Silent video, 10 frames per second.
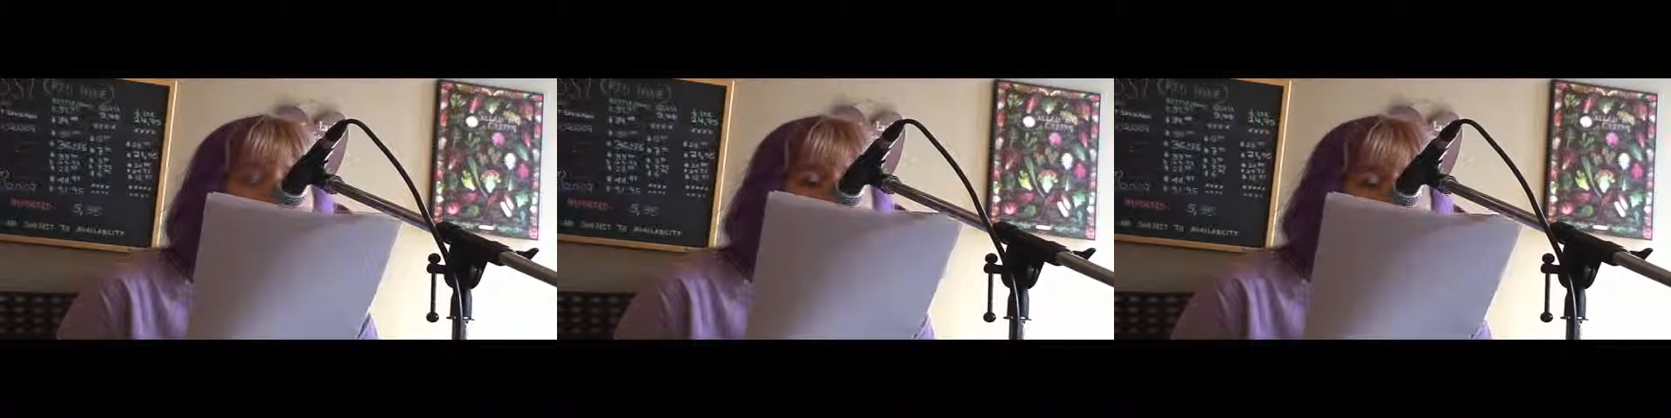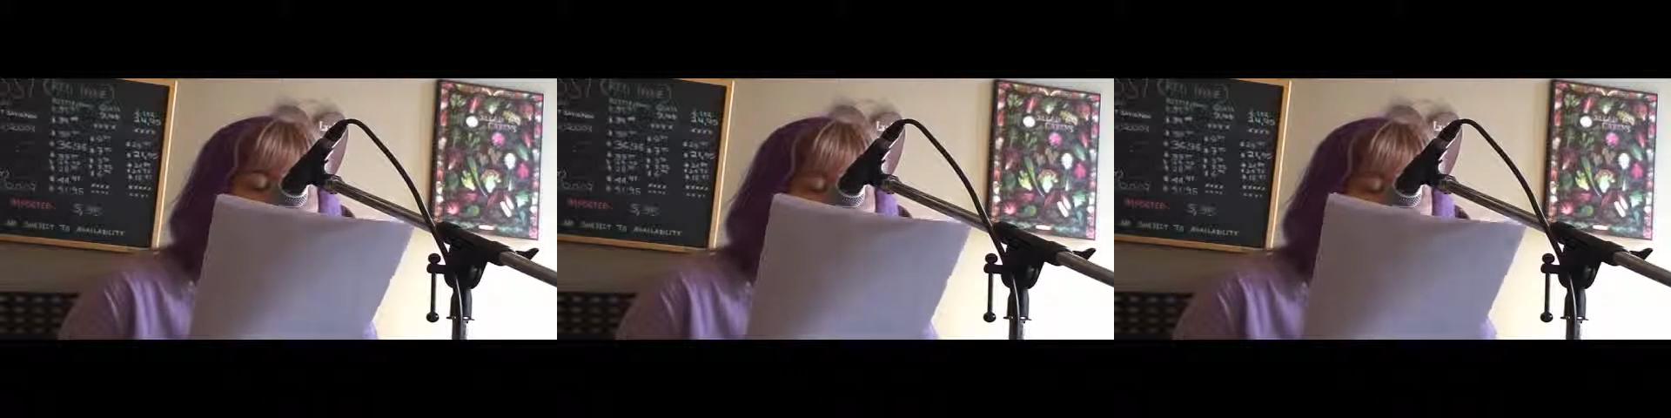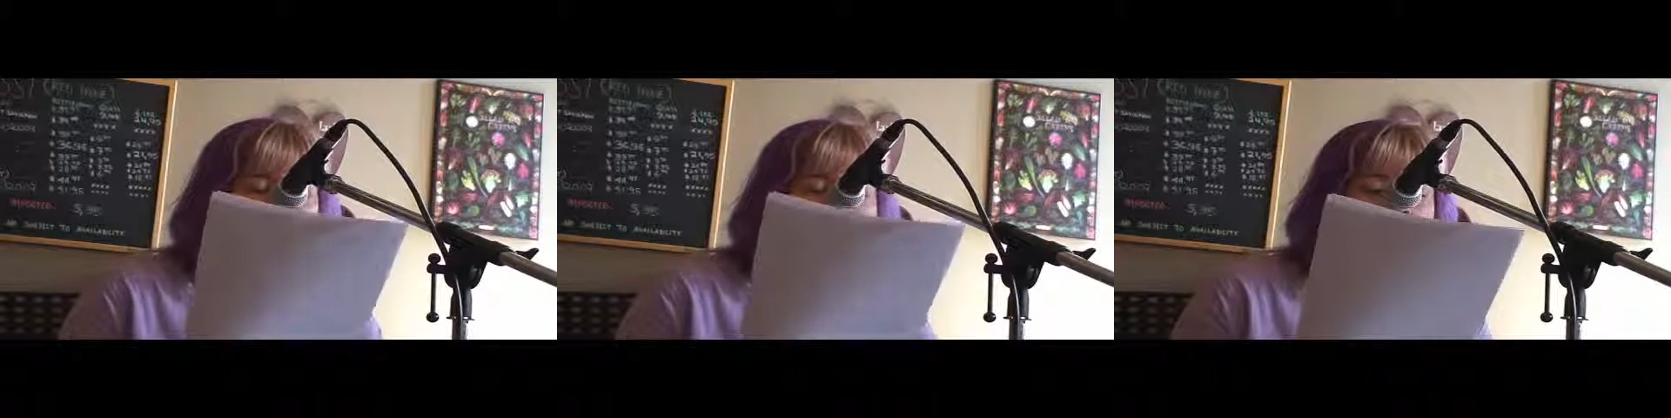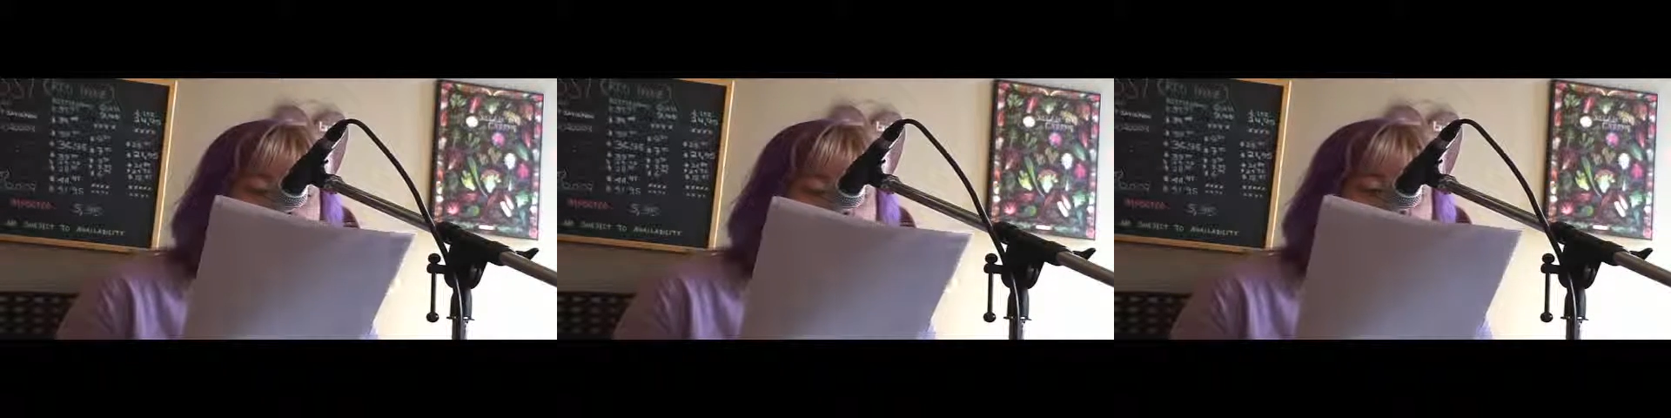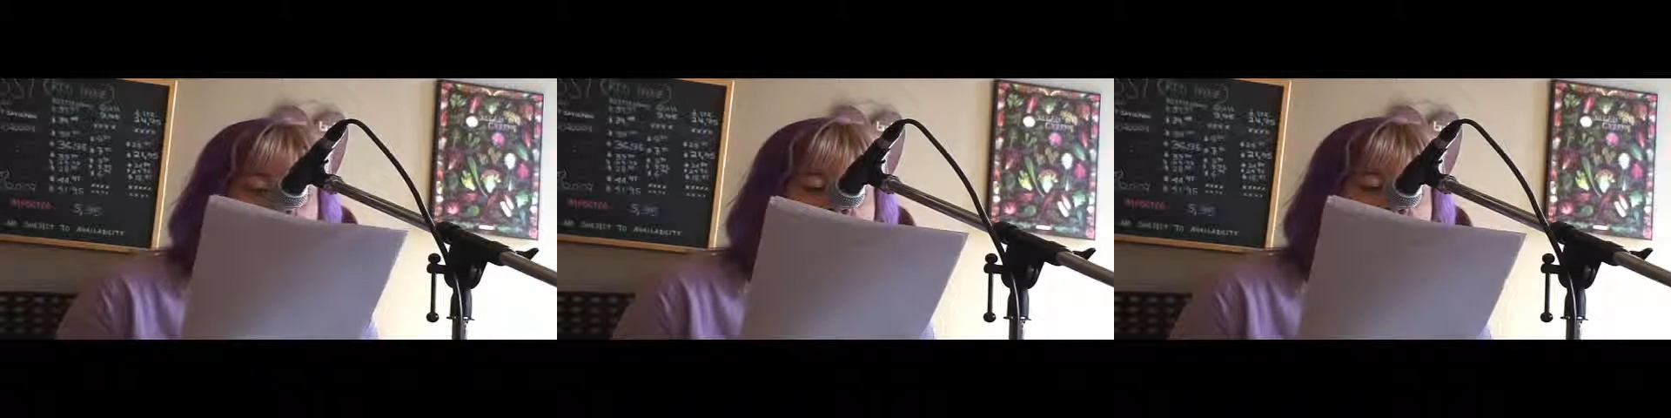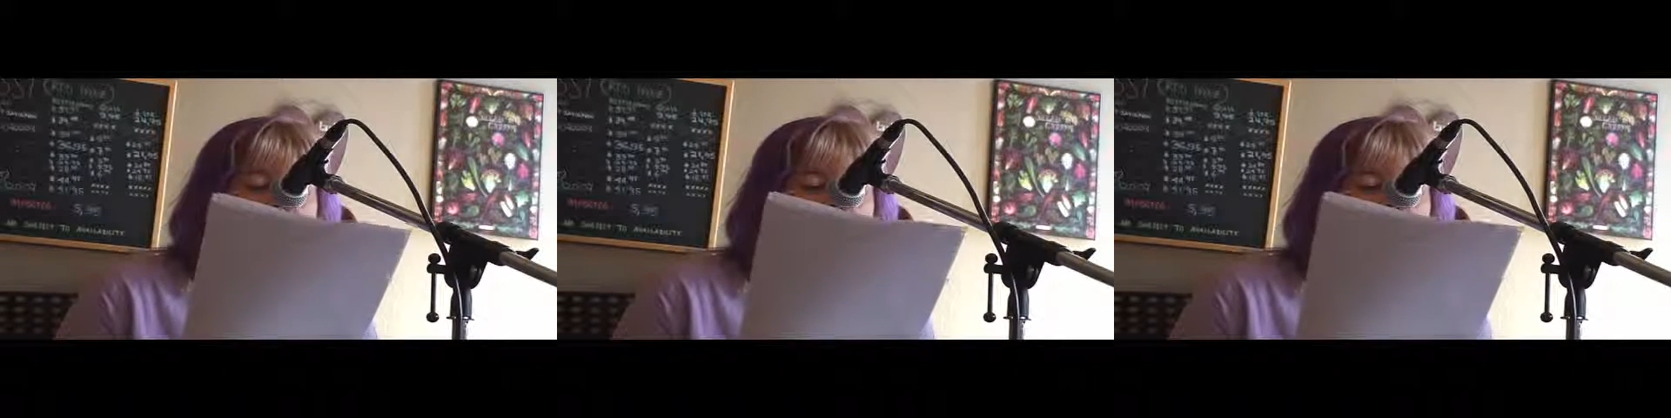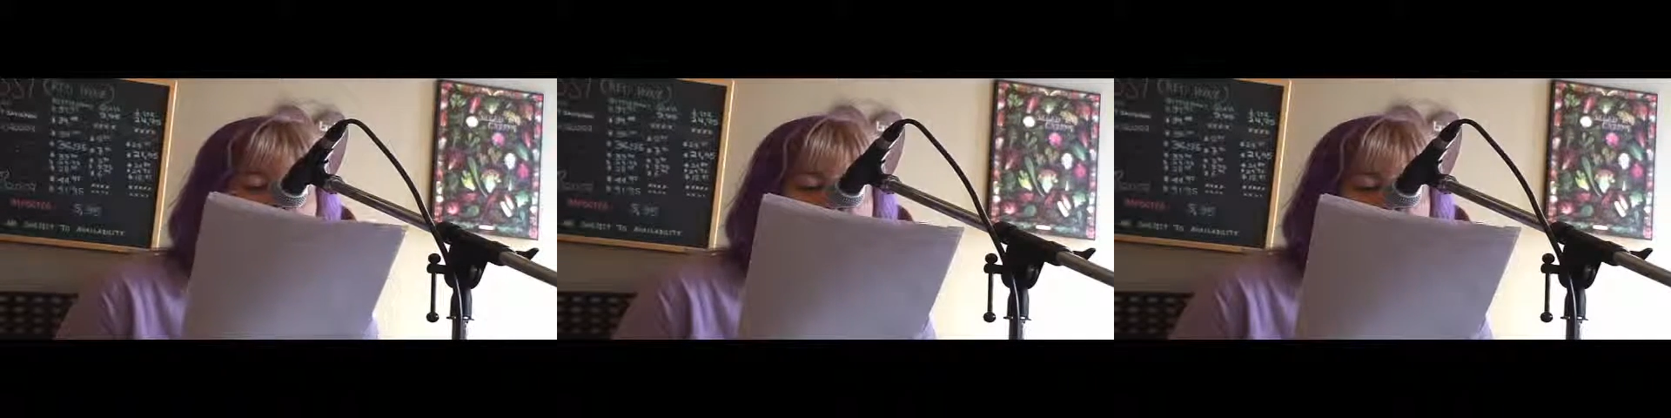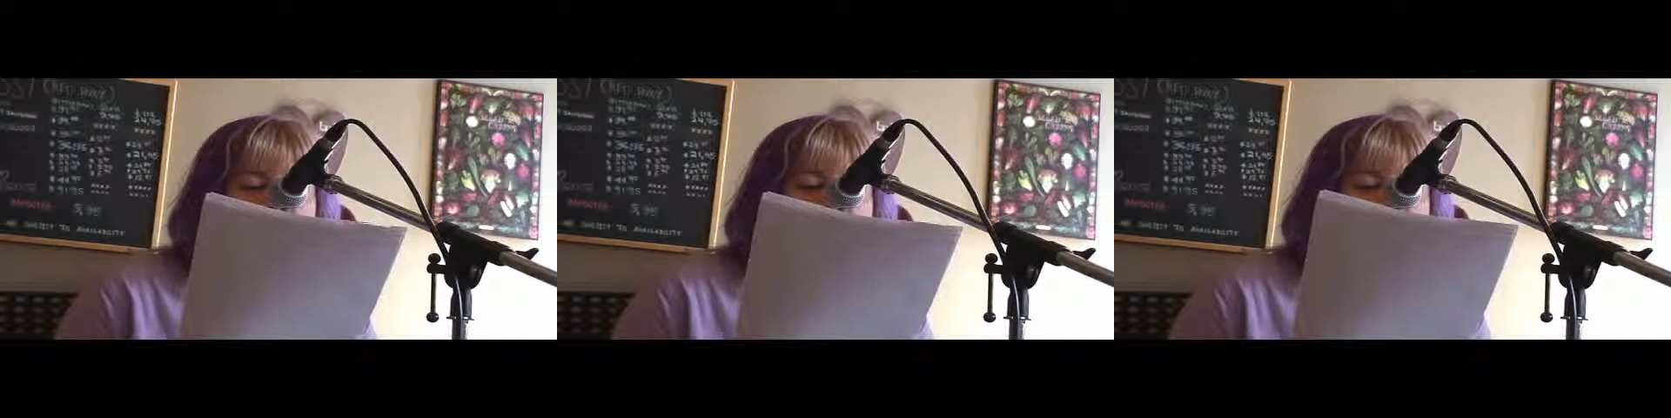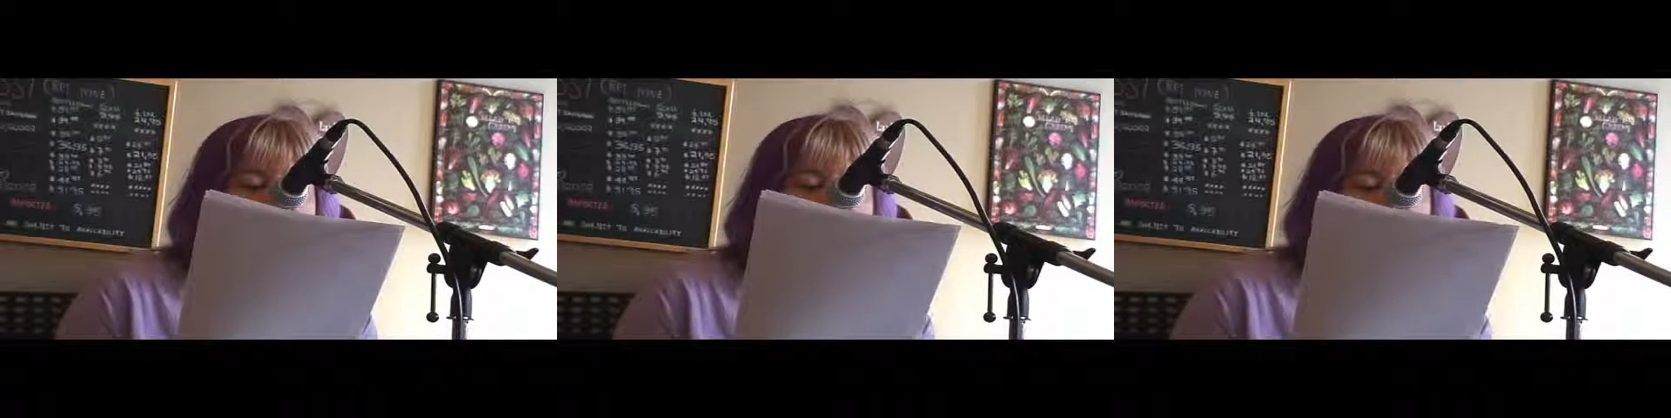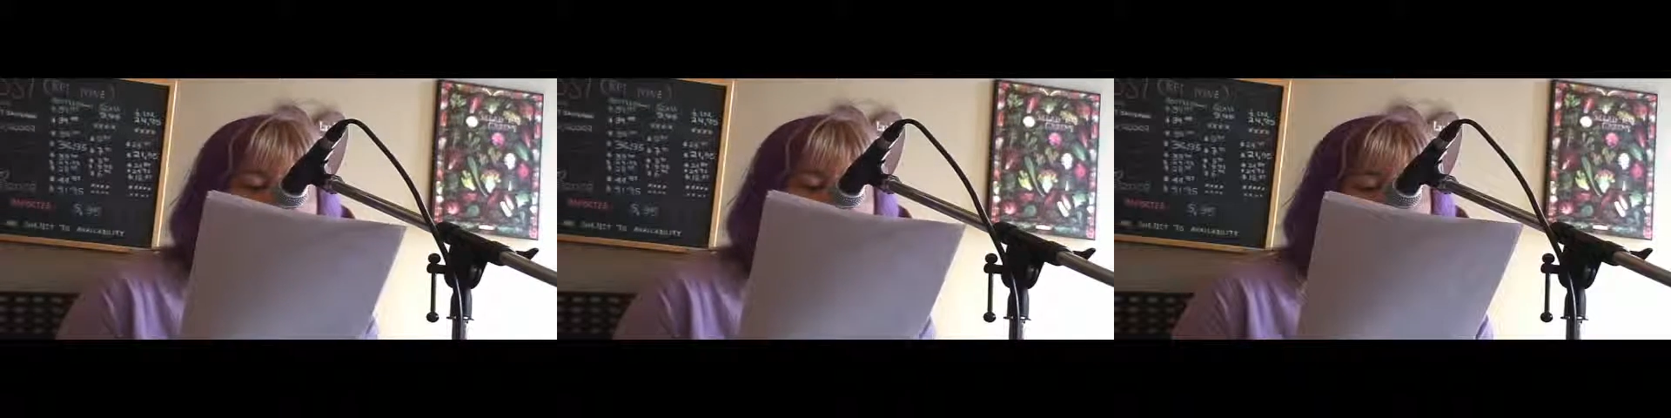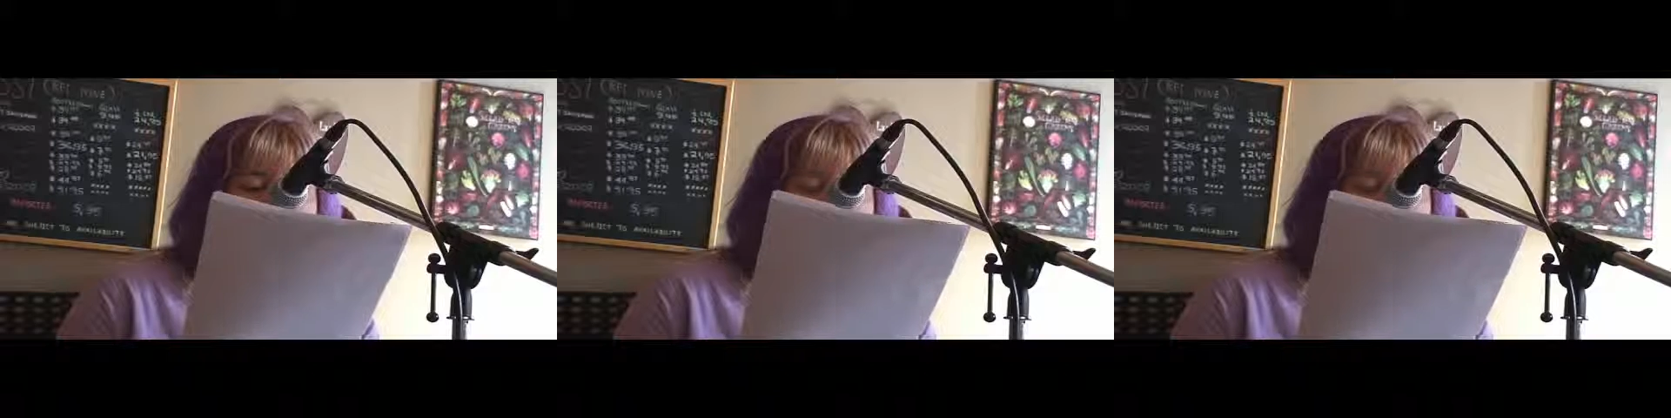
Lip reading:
No face is visible, so there are no lips to read.